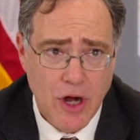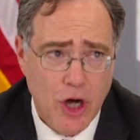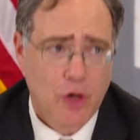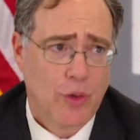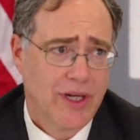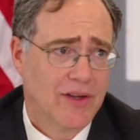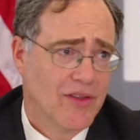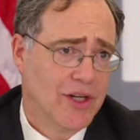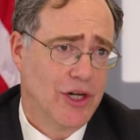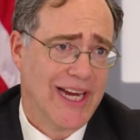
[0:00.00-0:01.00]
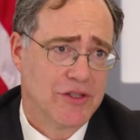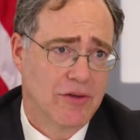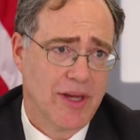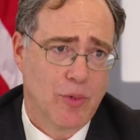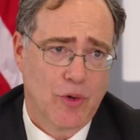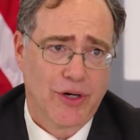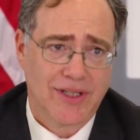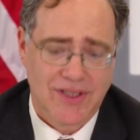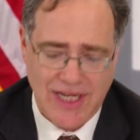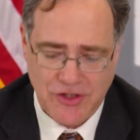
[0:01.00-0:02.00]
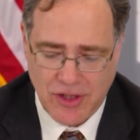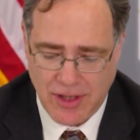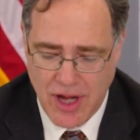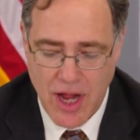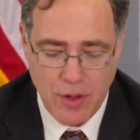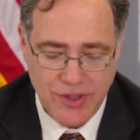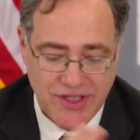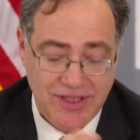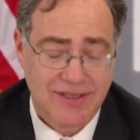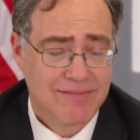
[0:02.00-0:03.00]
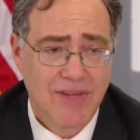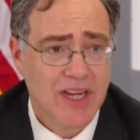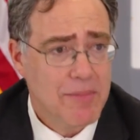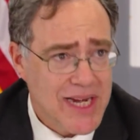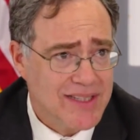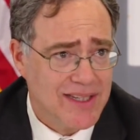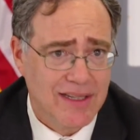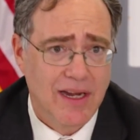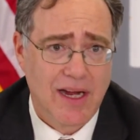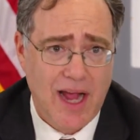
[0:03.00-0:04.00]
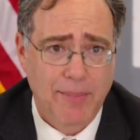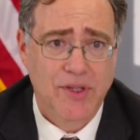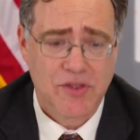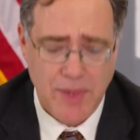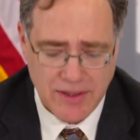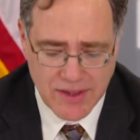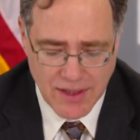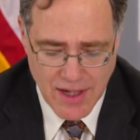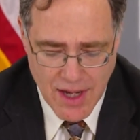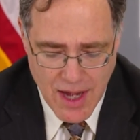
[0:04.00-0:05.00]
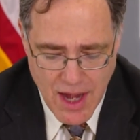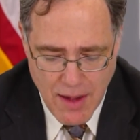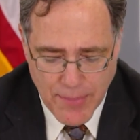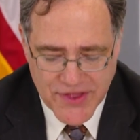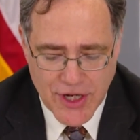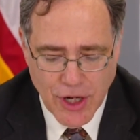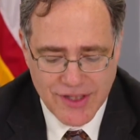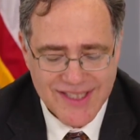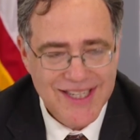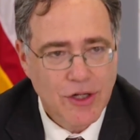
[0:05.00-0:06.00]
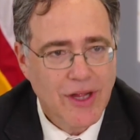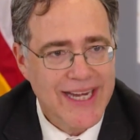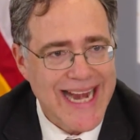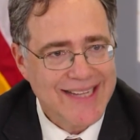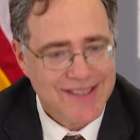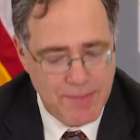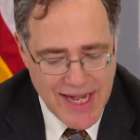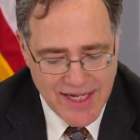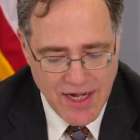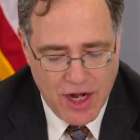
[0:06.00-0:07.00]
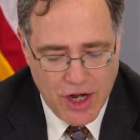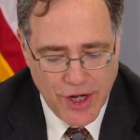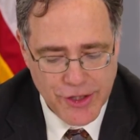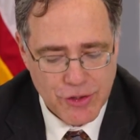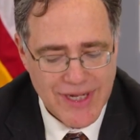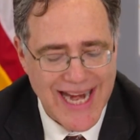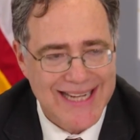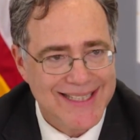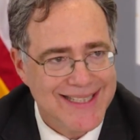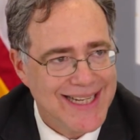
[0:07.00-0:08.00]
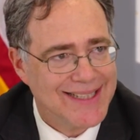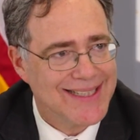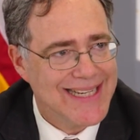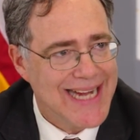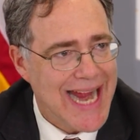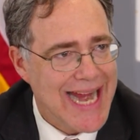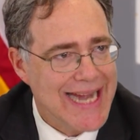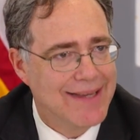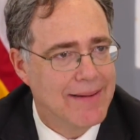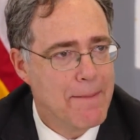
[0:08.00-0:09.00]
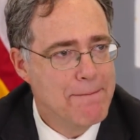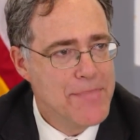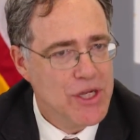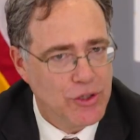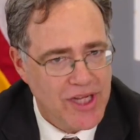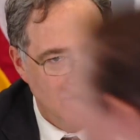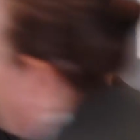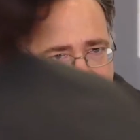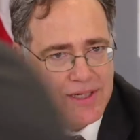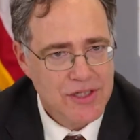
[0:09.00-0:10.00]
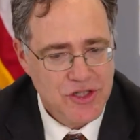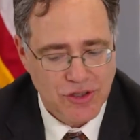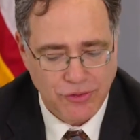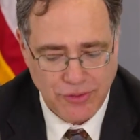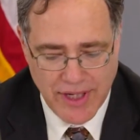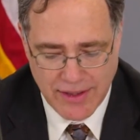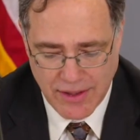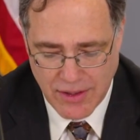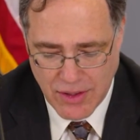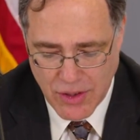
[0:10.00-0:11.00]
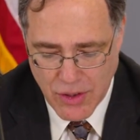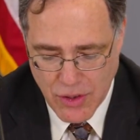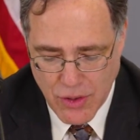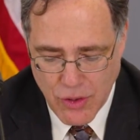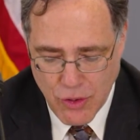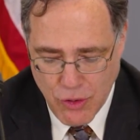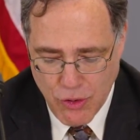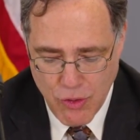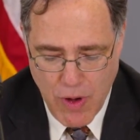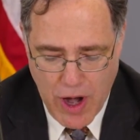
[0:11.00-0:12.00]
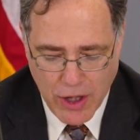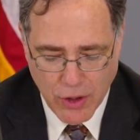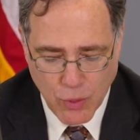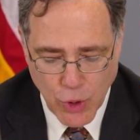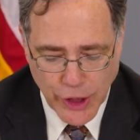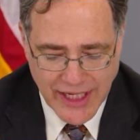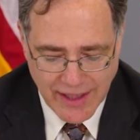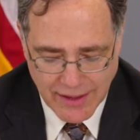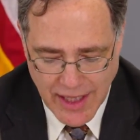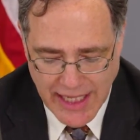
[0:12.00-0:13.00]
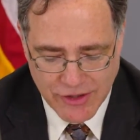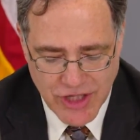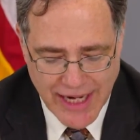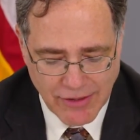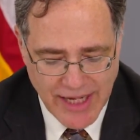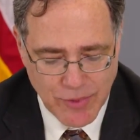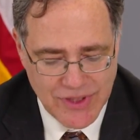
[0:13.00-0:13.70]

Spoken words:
according to the International Labor Organization, which is an amazing accomplishment. But there are still an estimated 168 million children who are working in child labor